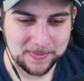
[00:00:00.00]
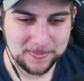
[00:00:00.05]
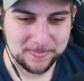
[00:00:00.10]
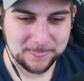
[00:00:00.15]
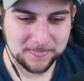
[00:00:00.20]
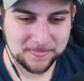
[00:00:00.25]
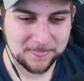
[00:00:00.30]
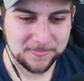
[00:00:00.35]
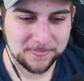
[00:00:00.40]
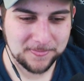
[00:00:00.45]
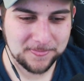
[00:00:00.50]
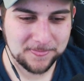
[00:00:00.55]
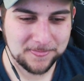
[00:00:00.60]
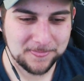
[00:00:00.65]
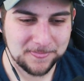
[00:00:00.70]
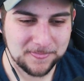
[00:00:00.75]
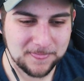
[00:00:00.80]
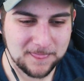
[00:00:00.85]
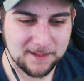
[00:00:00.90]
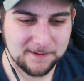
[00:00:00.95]

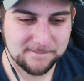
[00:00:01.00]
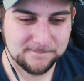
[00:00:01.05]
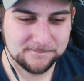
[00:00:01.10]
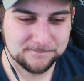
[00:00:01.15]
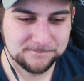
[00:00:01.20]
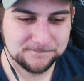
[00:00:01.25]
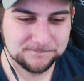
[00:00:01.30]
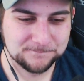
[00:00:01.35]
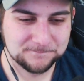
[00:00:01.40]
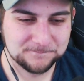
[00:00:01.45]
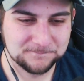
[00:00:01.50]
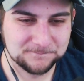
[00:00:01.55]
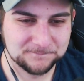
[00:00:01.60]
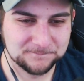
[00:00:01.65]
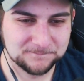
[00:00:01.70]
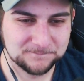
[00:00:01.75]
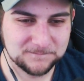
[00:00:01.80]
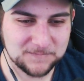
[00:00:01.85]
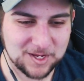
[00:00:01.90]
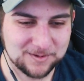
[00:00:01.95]

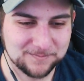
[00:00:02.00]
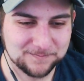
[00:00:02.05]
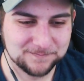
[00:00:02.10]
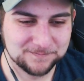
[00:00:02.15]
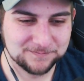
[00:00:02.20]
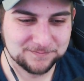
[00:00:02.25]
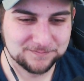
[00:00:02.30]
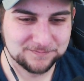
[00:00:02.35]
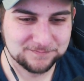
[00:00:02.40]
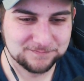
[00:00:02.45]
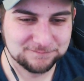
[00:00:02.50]
Nothing is said.